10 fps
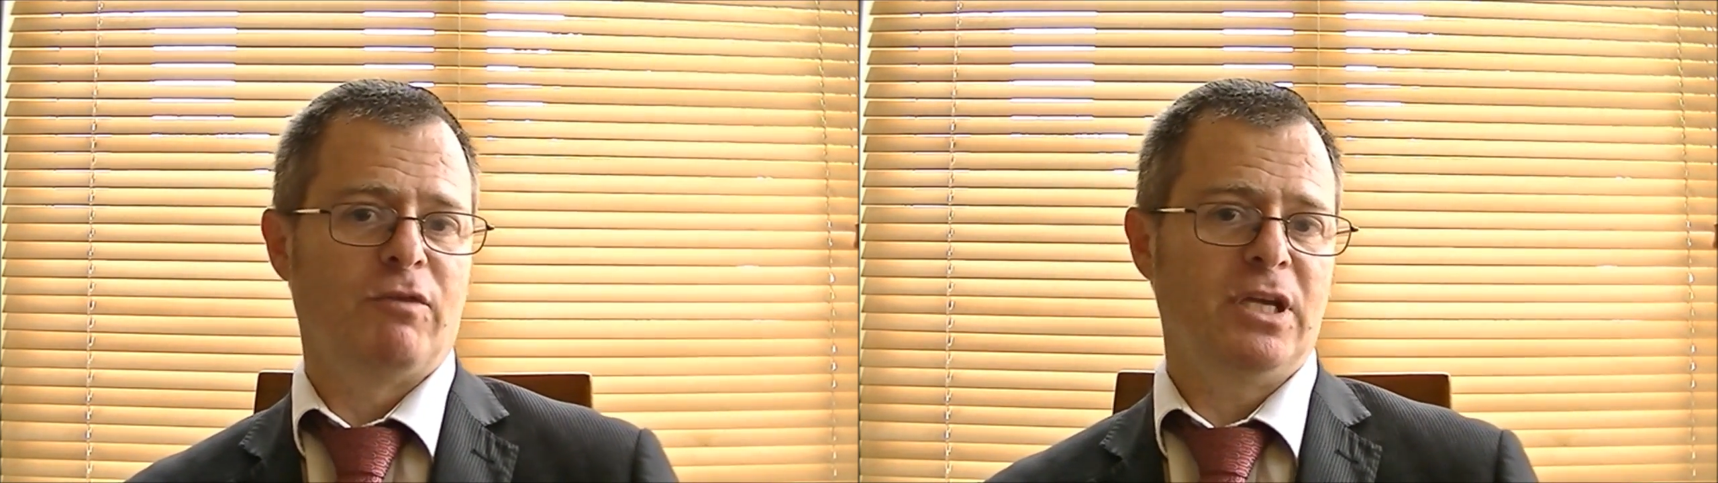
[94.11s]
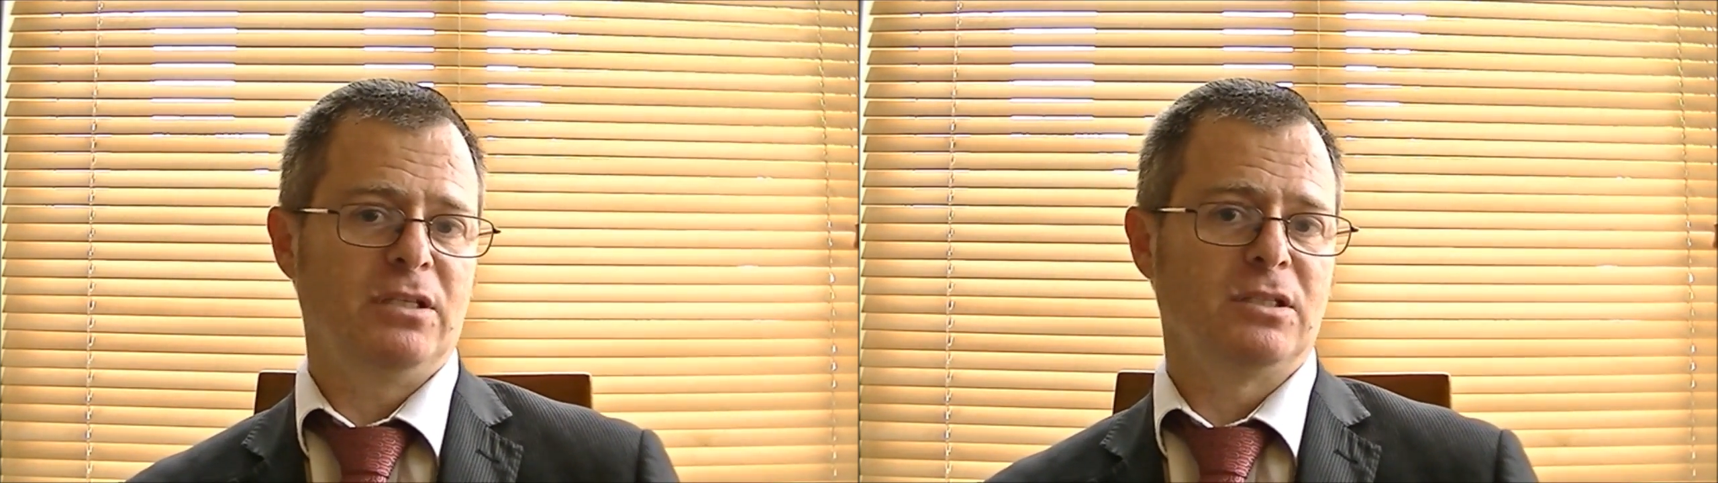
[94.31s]

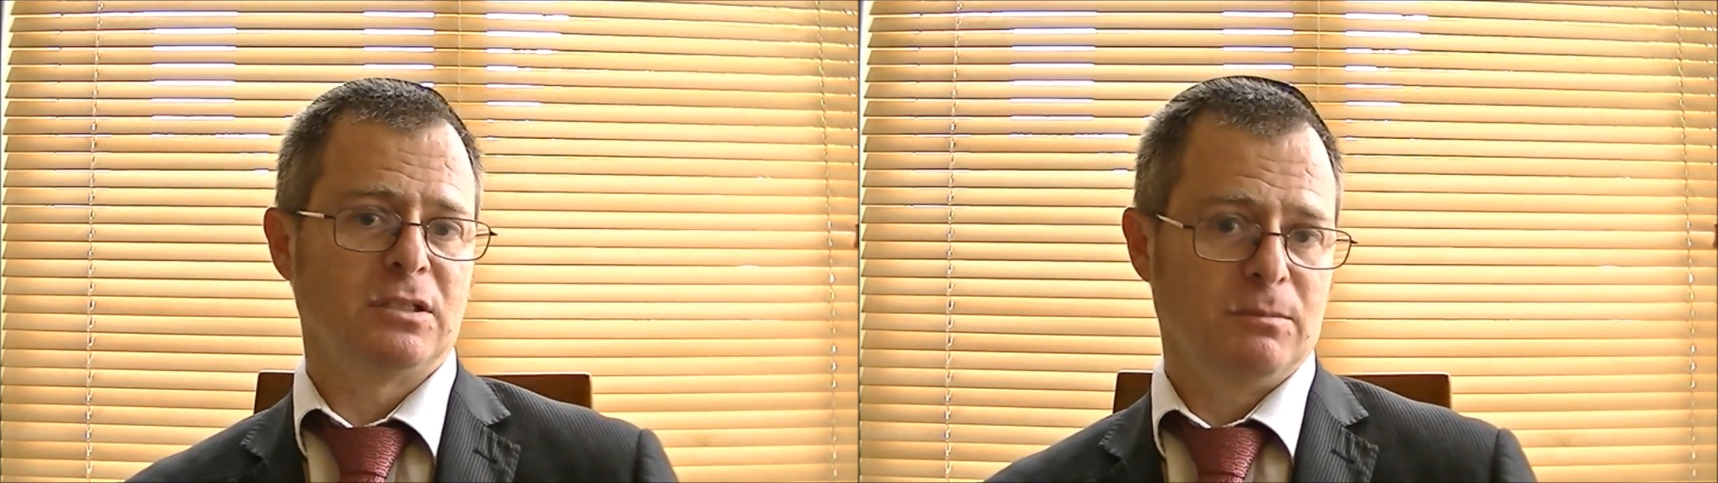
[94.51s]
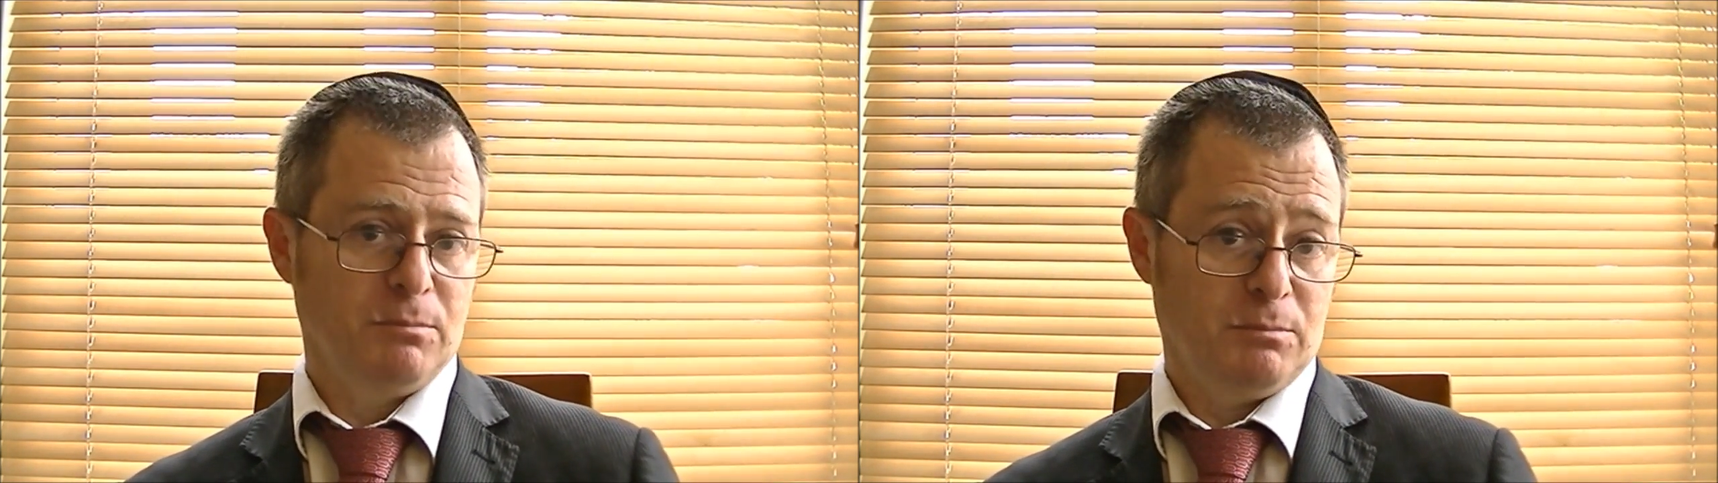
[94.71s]

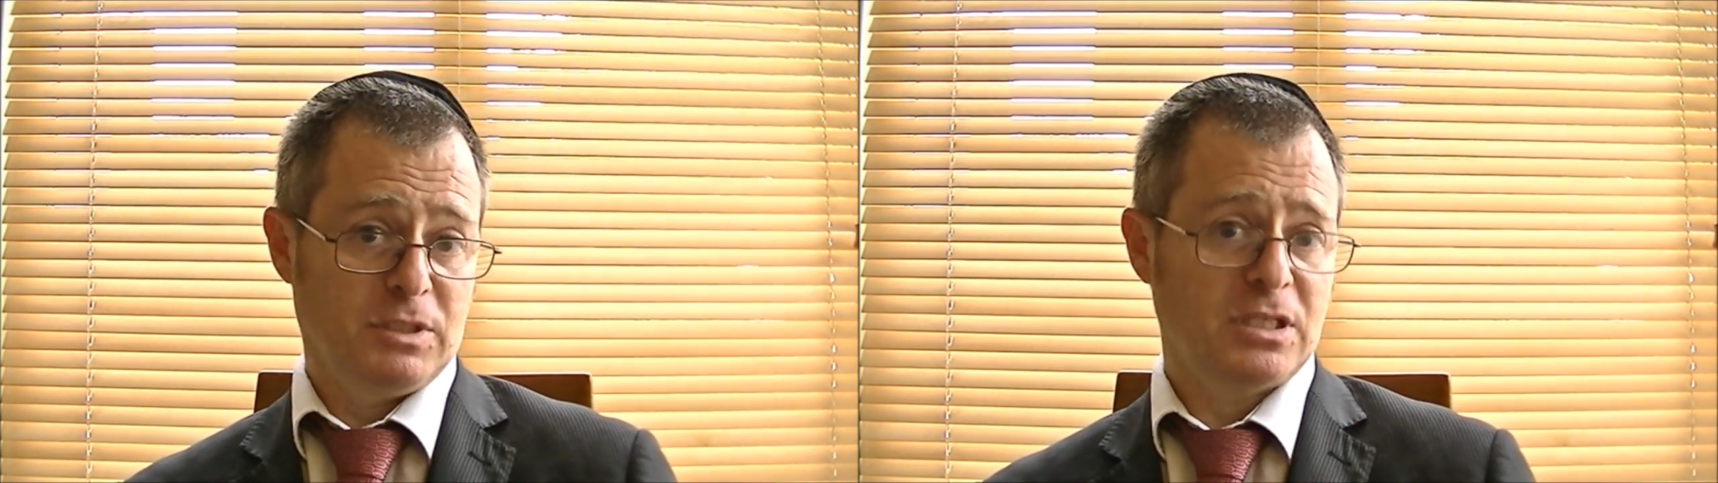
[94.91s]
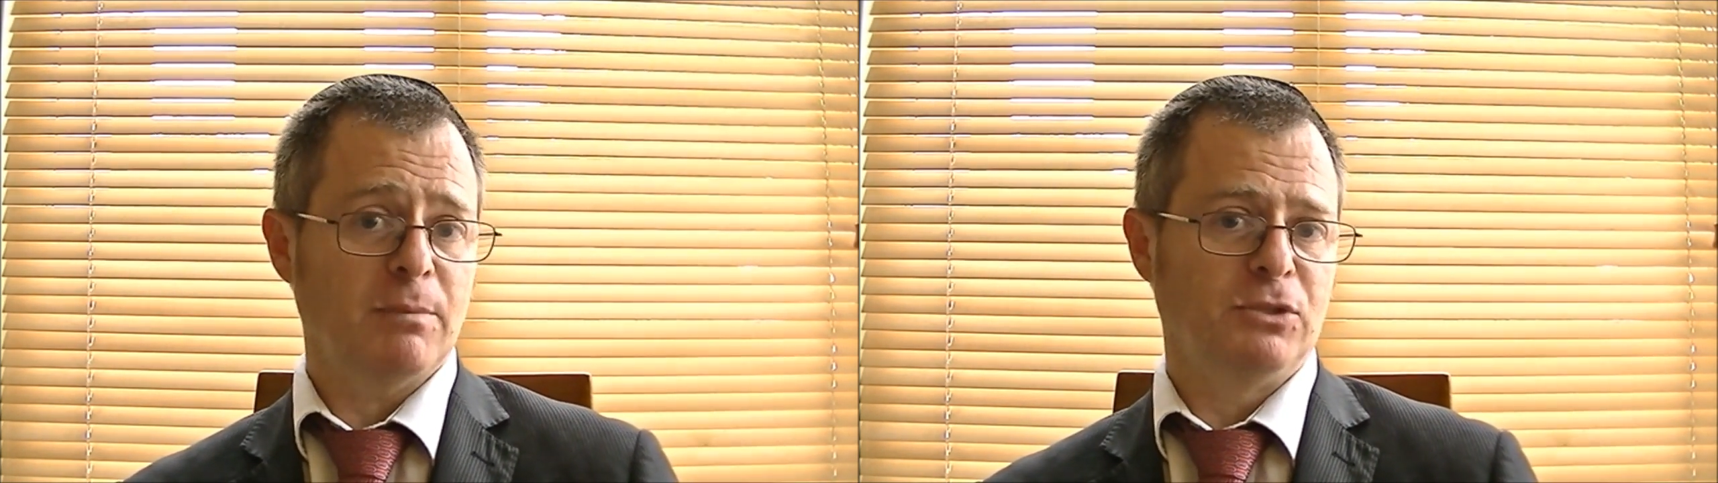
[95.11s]
his
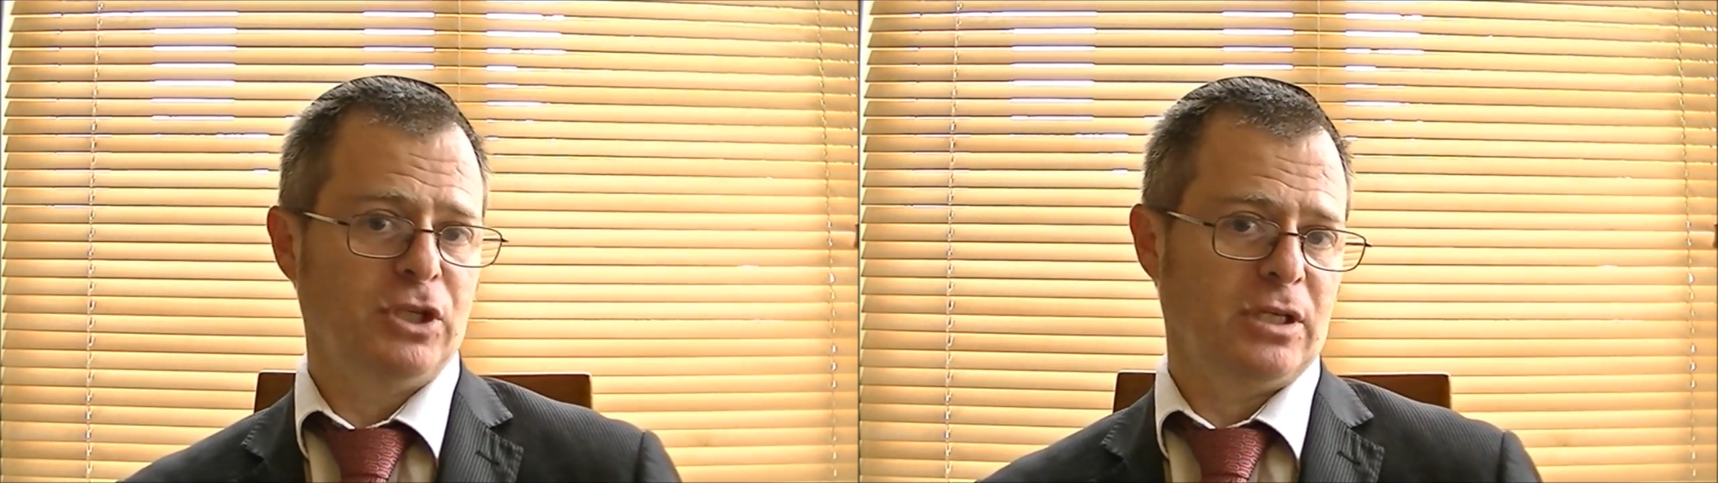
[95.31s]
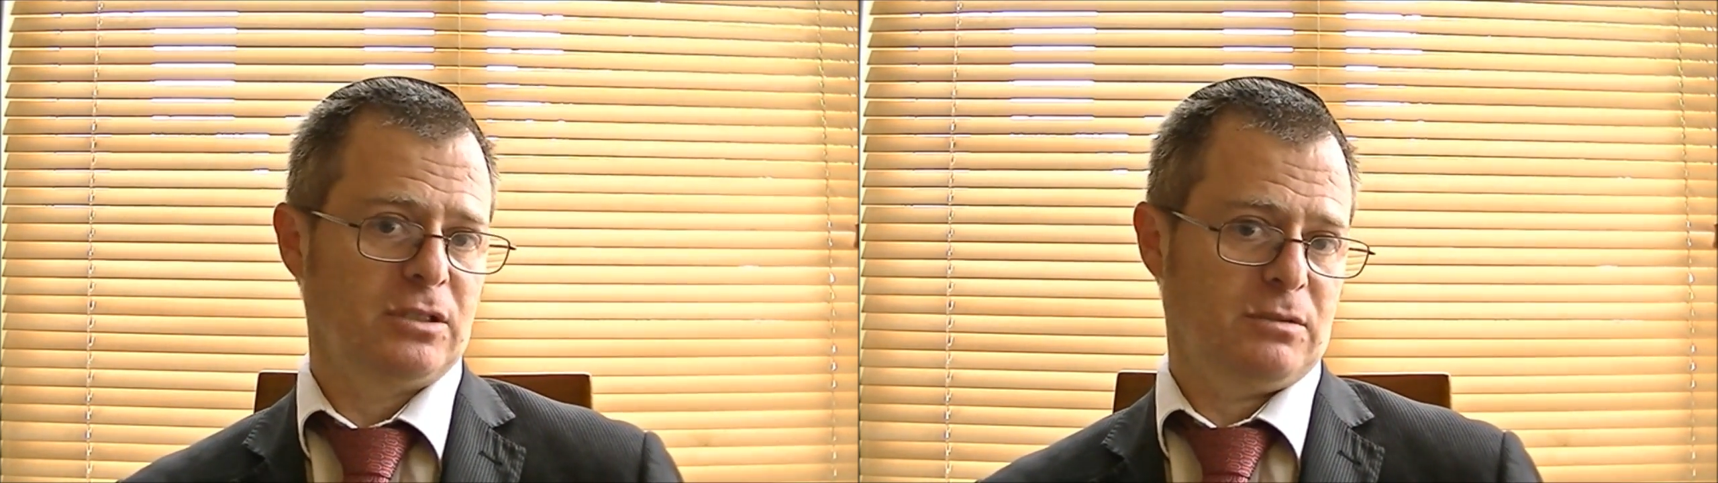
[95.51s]

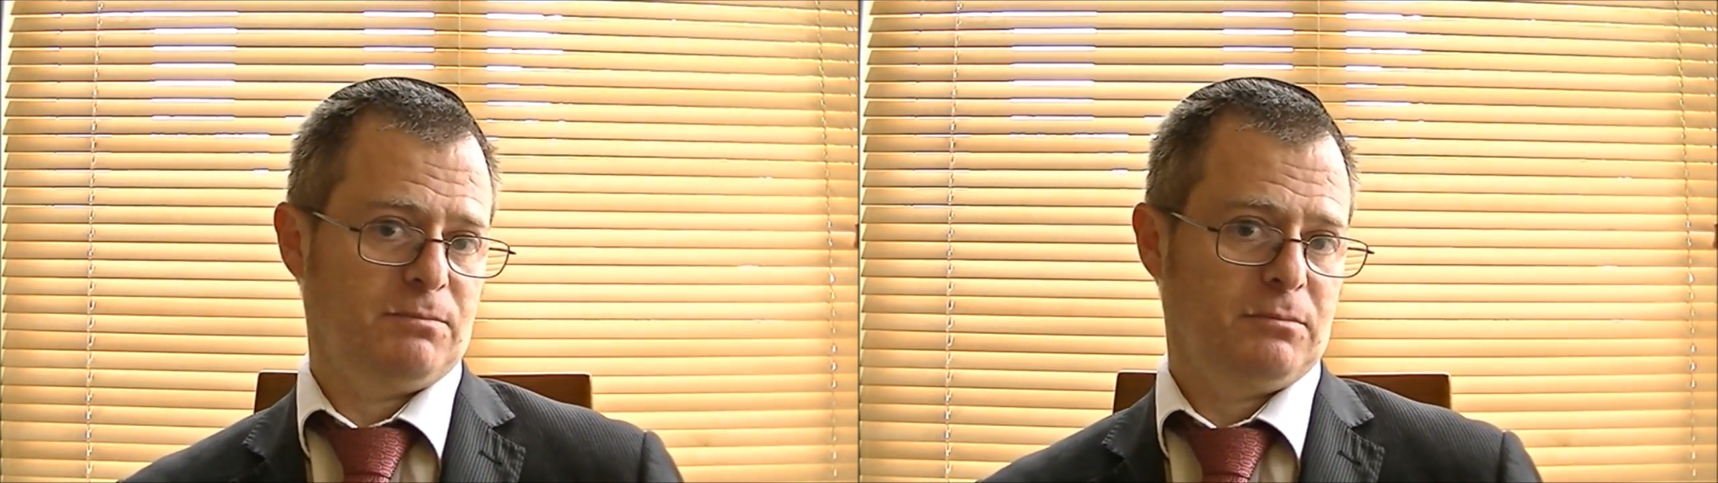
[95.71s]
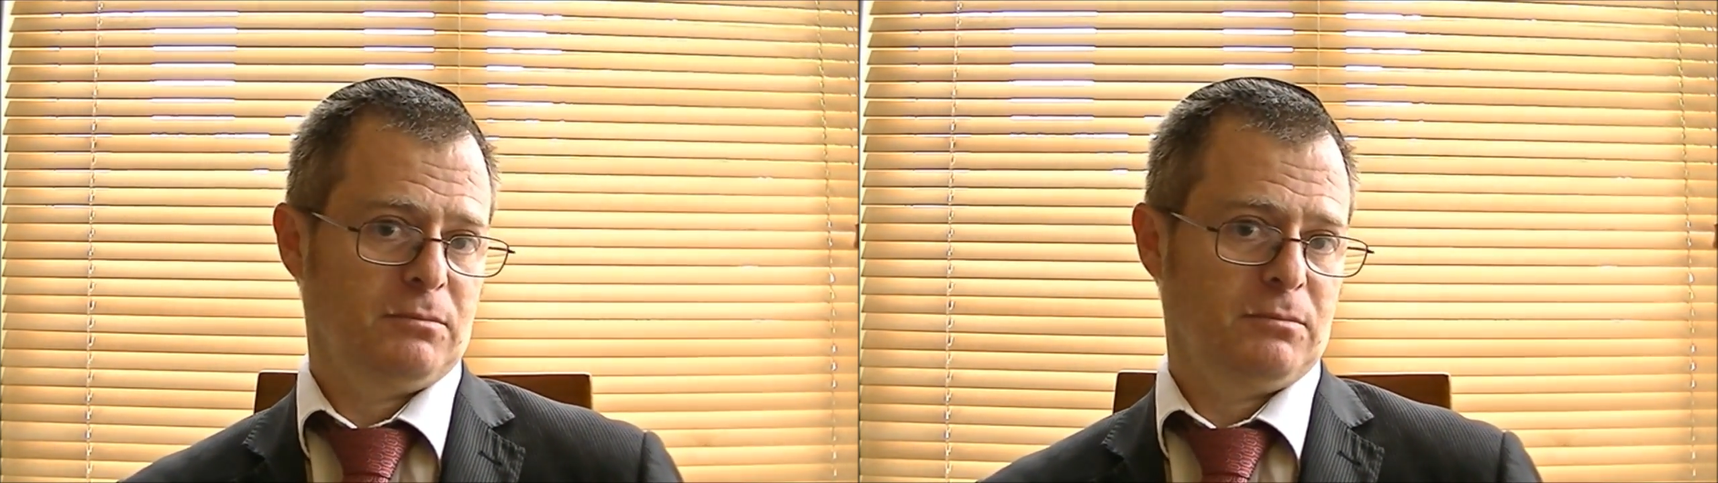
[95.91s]
subjects.